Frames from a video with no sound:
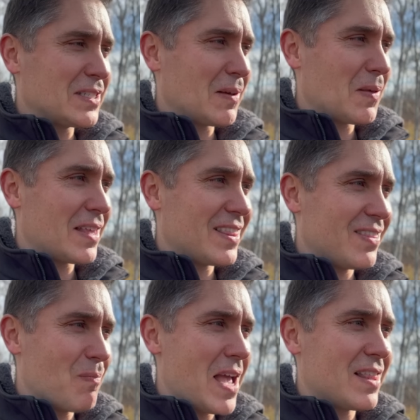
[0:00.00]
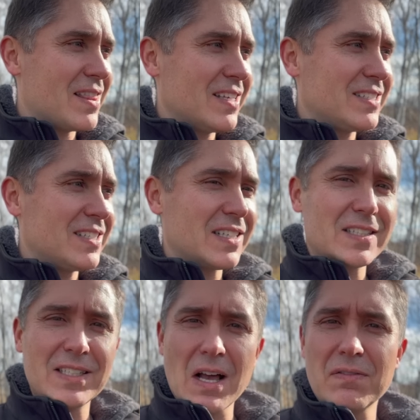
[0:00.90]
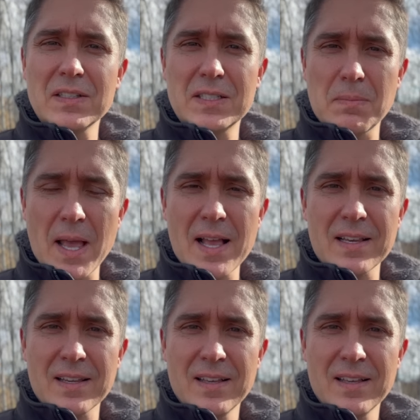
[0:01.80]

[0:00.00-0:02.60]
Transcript: I thought, man, this is a selfless man,